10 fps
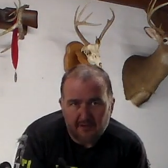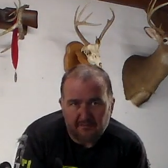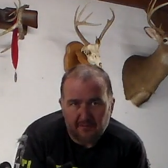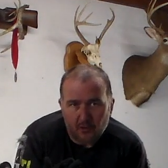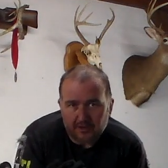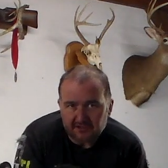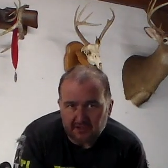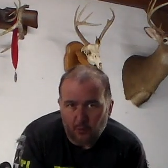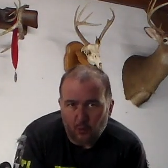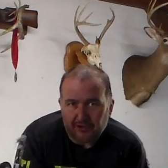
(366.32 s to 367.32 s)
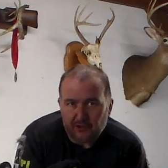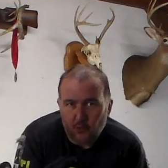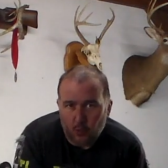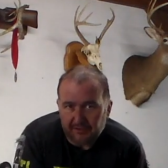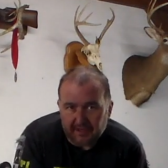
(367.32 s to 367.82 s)
Focus on what you
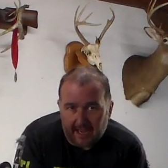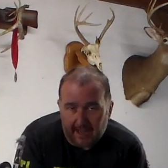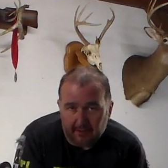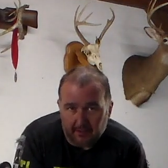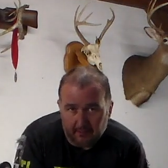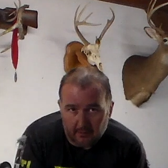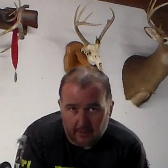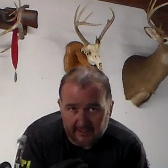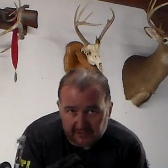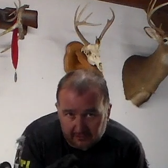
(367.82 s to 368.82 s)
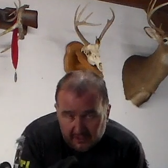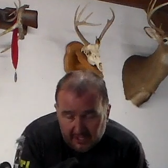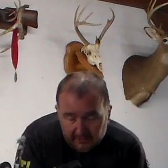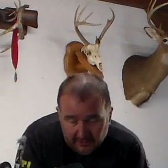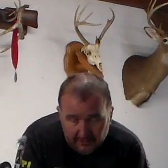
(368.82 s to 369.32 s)
want to happen, okay? So
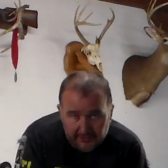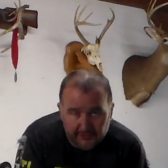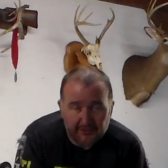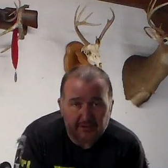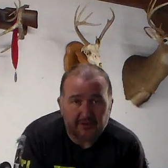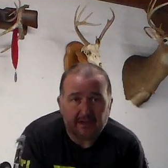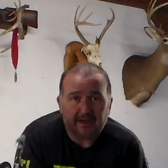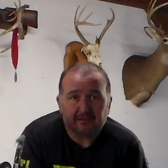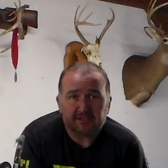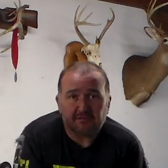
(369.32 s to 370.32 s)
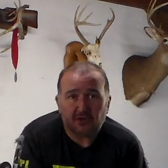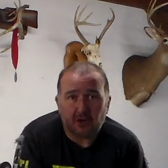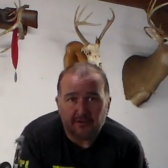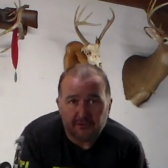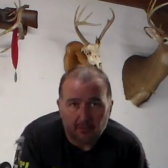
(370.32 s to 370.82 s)
turn your negative
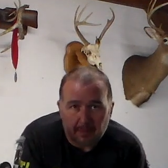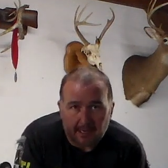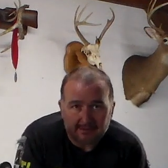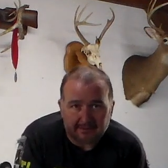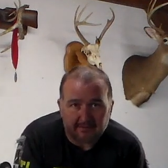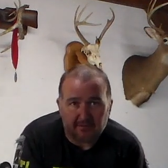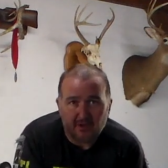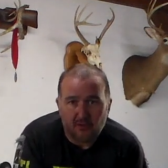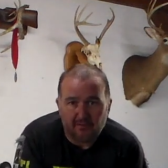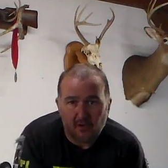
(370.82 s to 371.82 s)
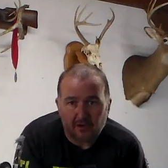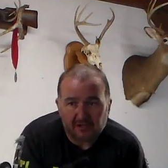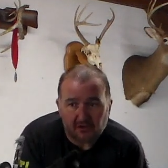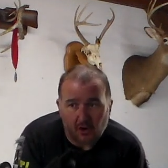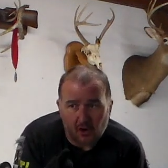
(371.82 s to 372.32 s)
self-talk into a positive.
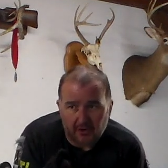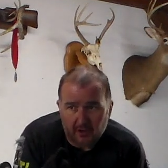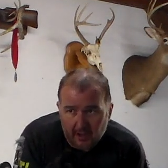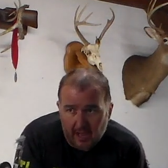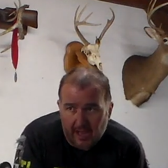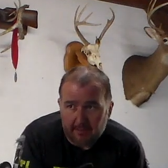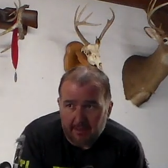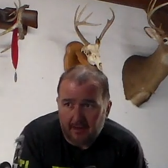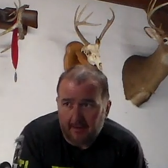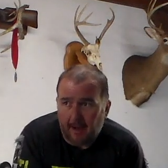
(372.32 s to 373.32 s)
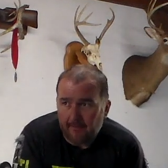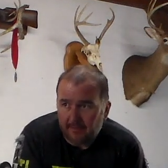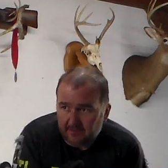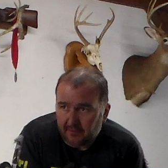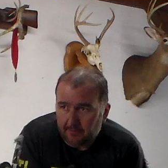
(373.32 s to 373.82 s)
Focus on, hey man,
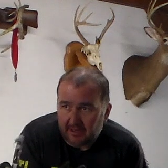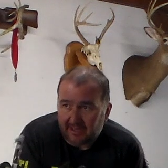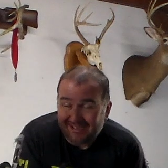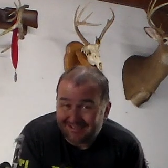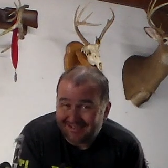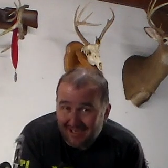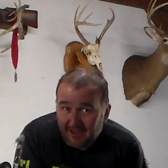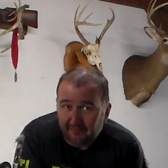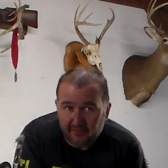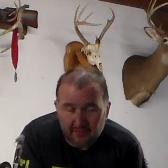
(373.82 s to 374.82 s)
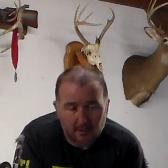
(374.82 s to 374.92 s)
this front brake is tough,